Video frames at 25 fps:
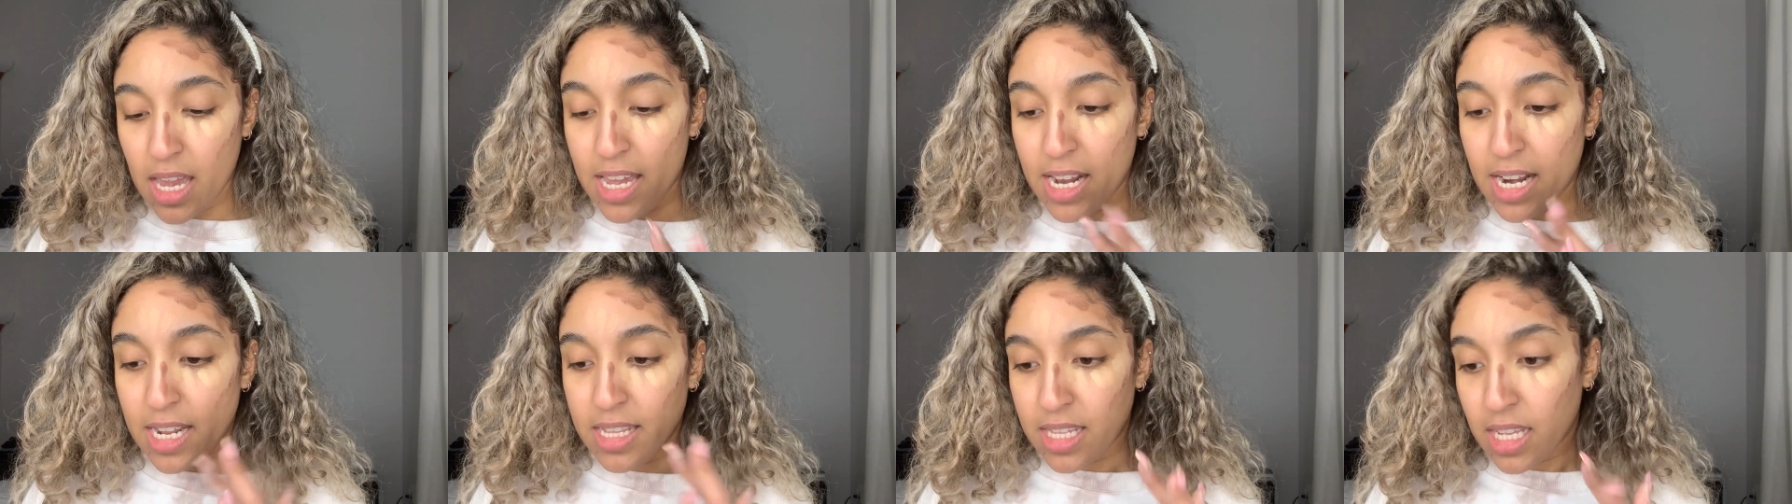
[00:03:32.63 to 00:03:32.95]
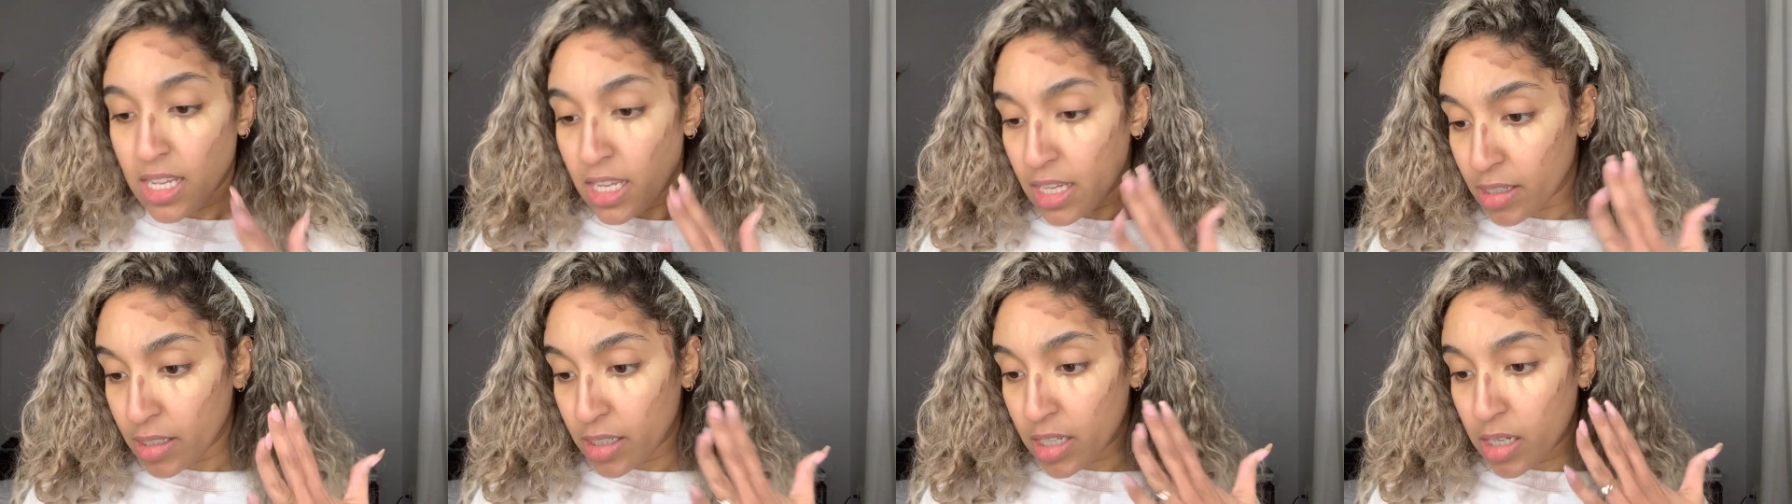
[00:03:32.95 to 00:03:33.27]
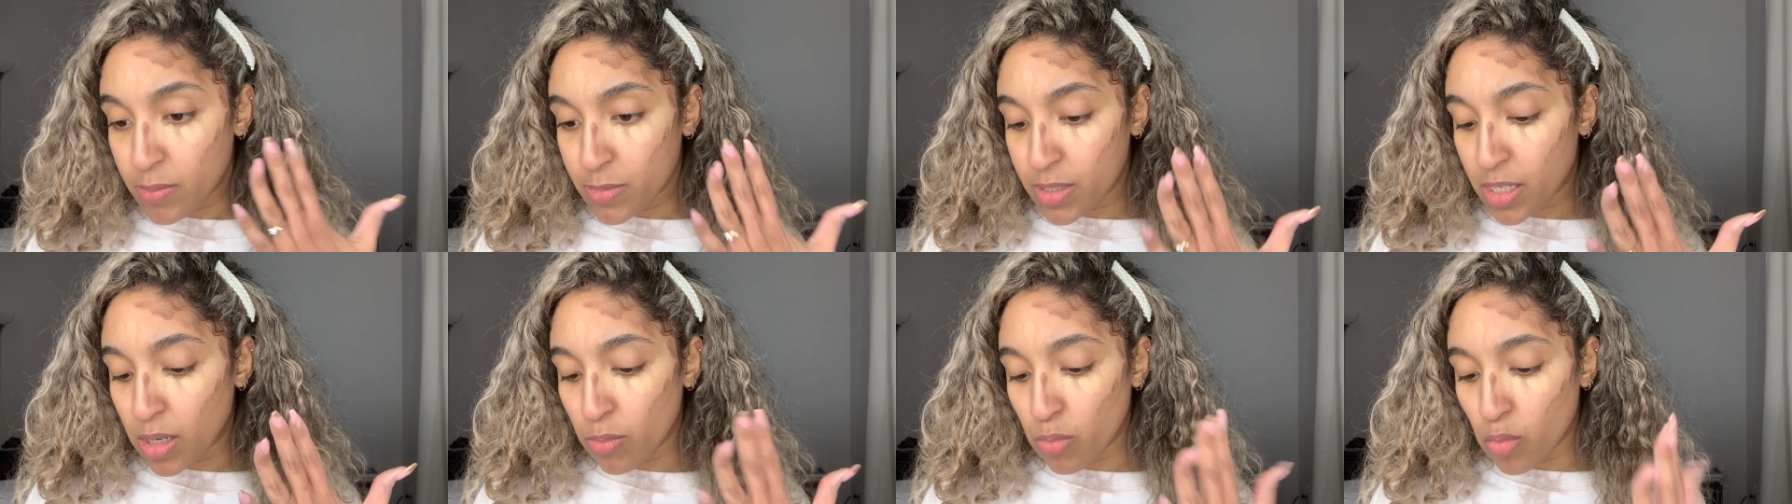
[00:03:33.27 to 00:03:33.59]
And I think it
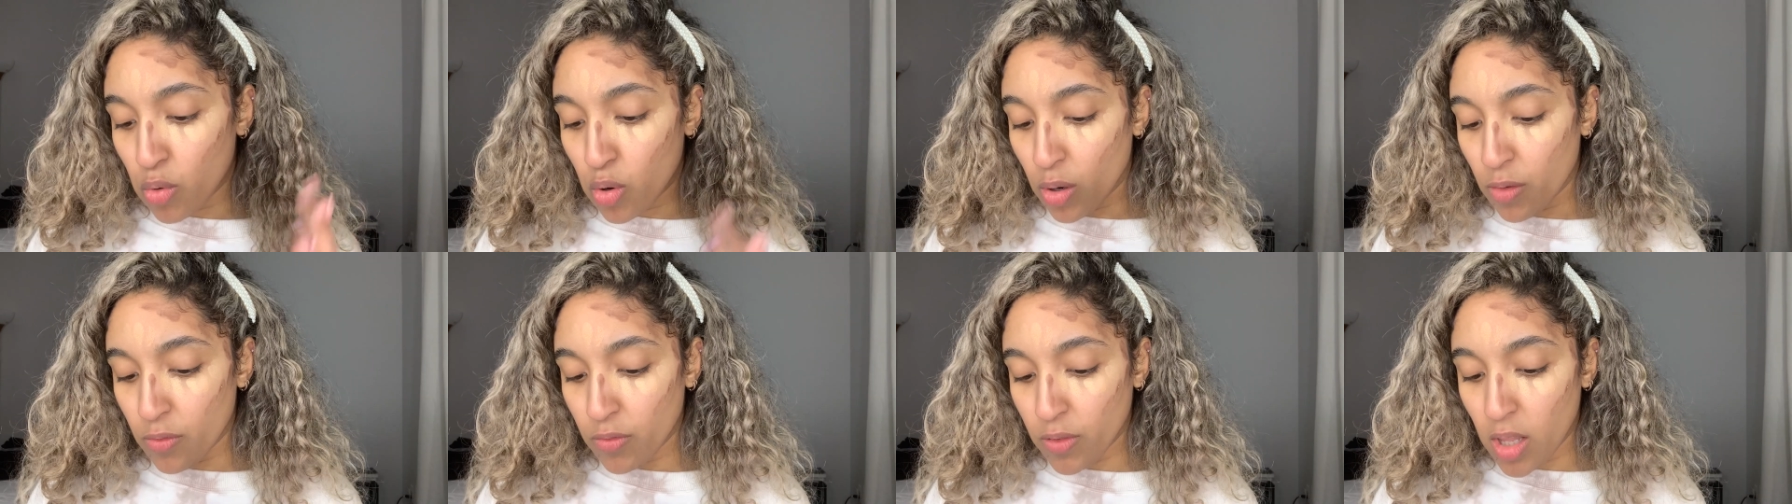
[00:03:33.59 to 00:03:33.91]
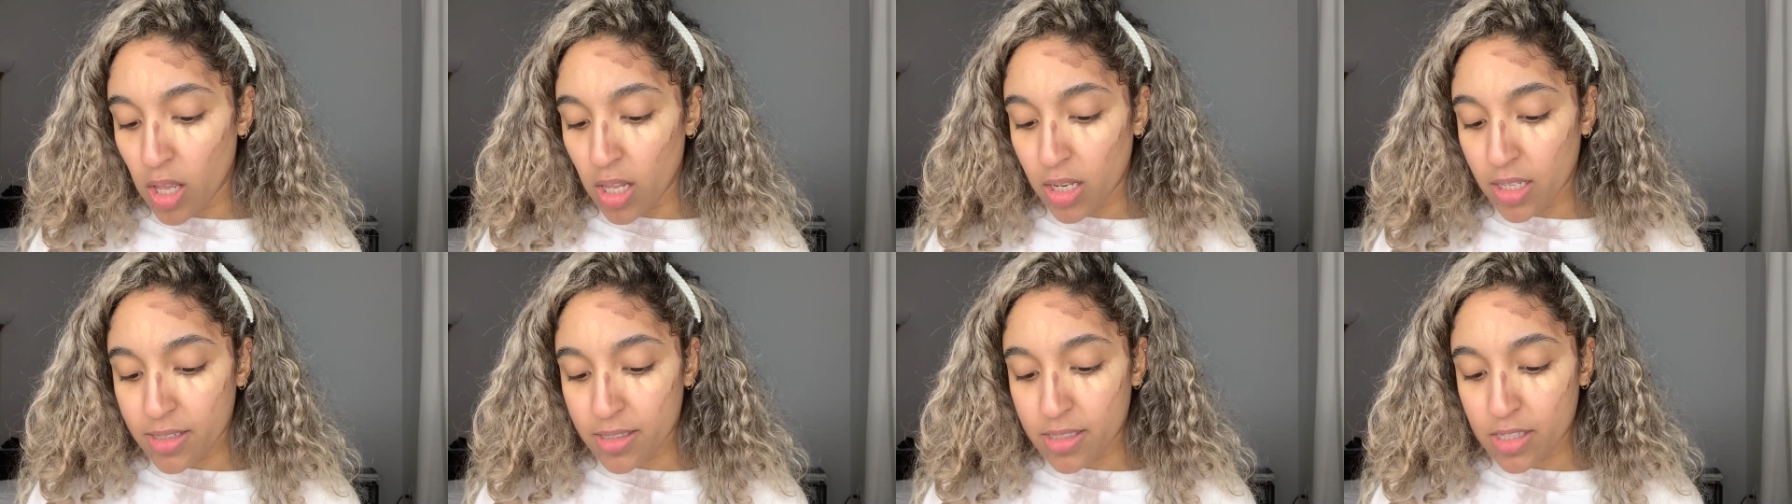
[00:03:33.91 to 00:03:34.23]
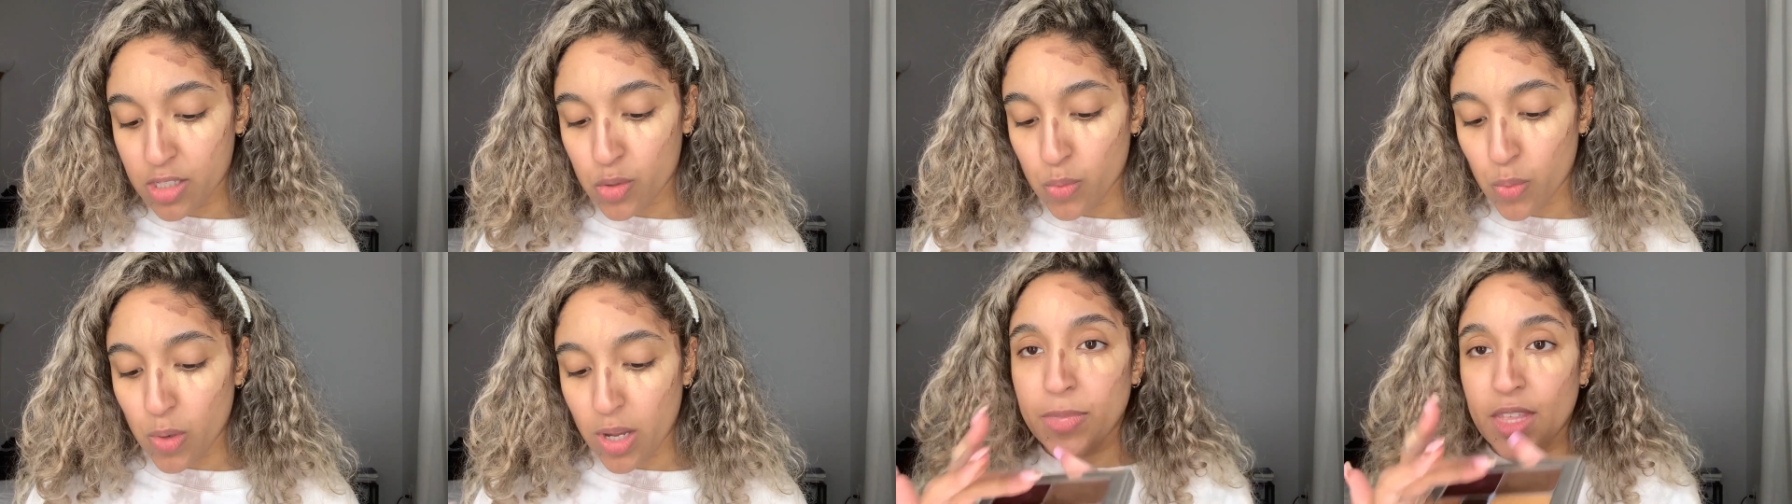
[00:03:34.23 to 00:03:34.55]
comes out more flawless
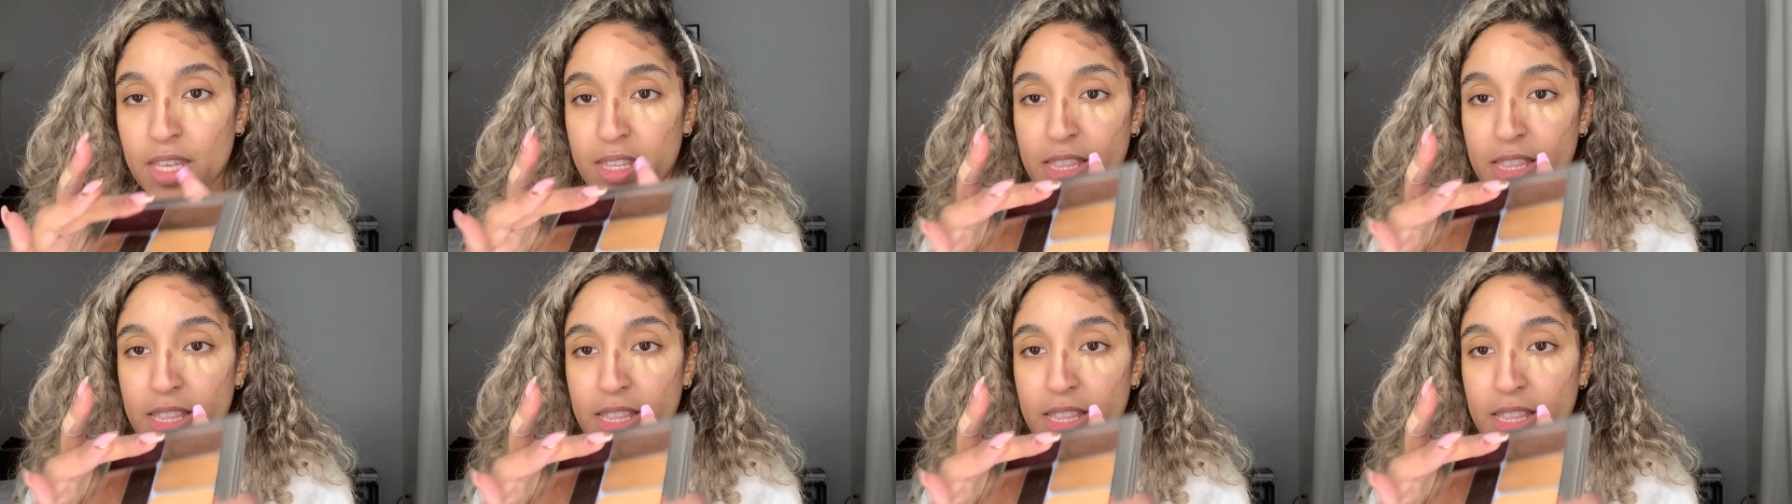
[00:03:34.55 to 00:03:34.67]
this way.